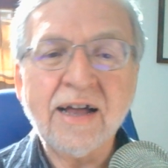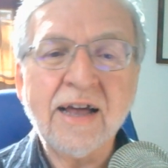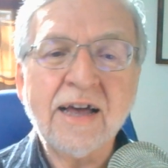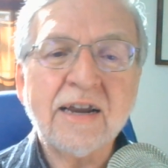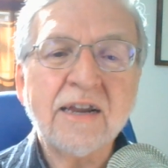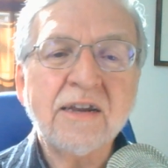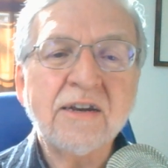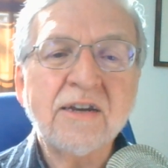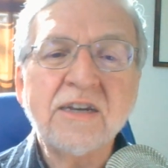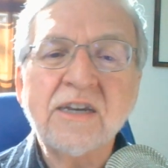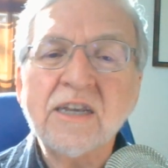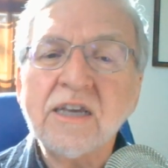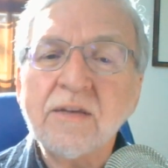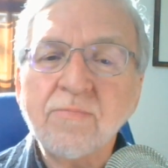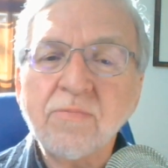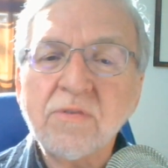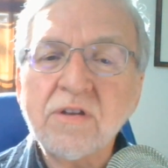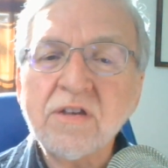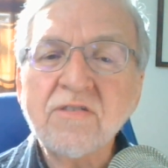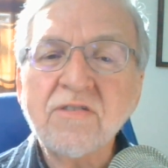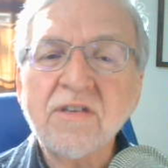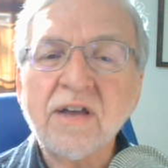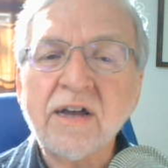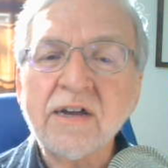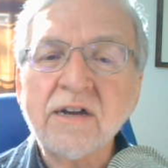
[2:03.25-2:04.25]
I had a deep
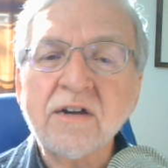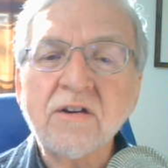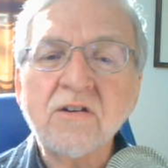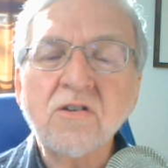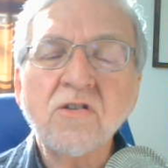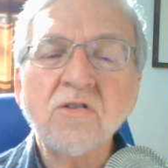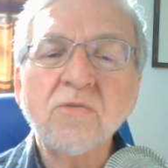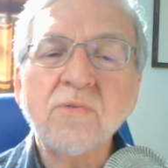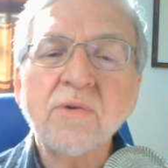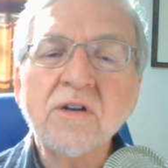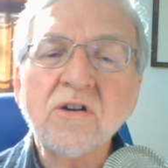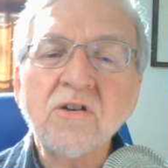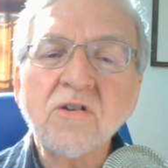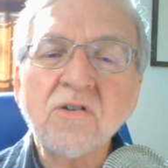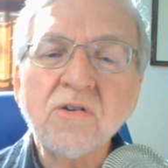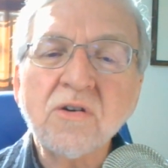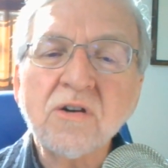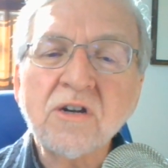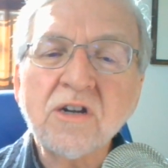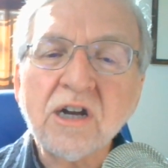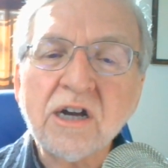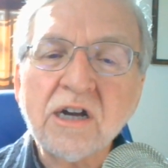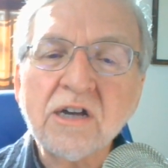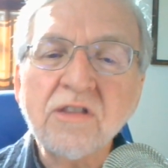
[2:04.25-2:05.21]
desire to encourage